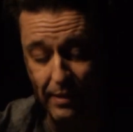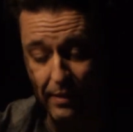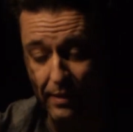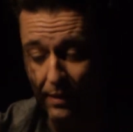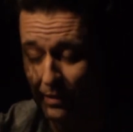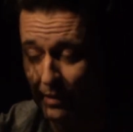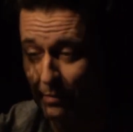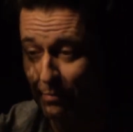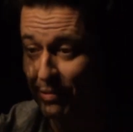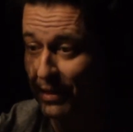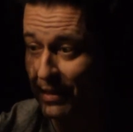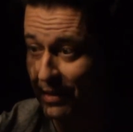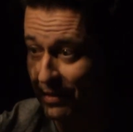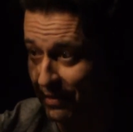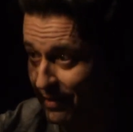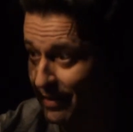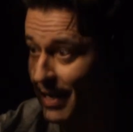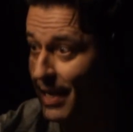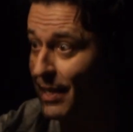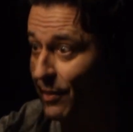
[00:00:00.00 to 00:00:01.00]
I'm going to play
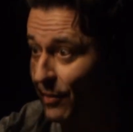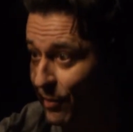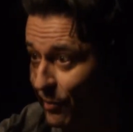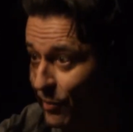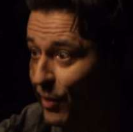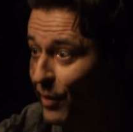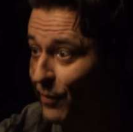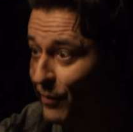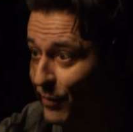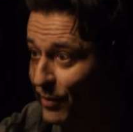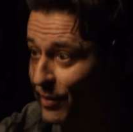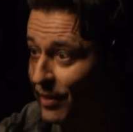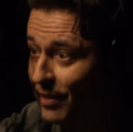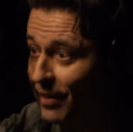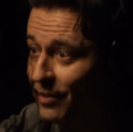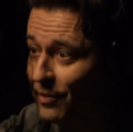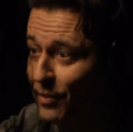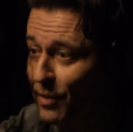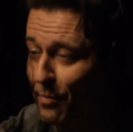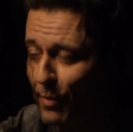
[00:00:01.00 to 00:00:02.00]
naked guitar for you today.
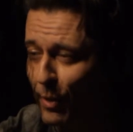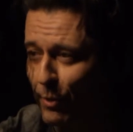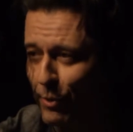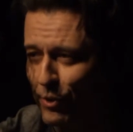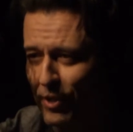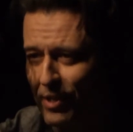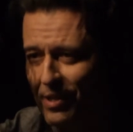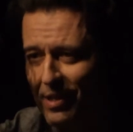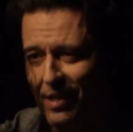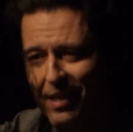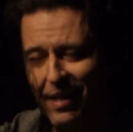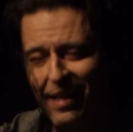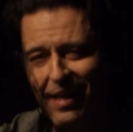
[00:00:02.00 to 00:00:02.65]
It's called Motion.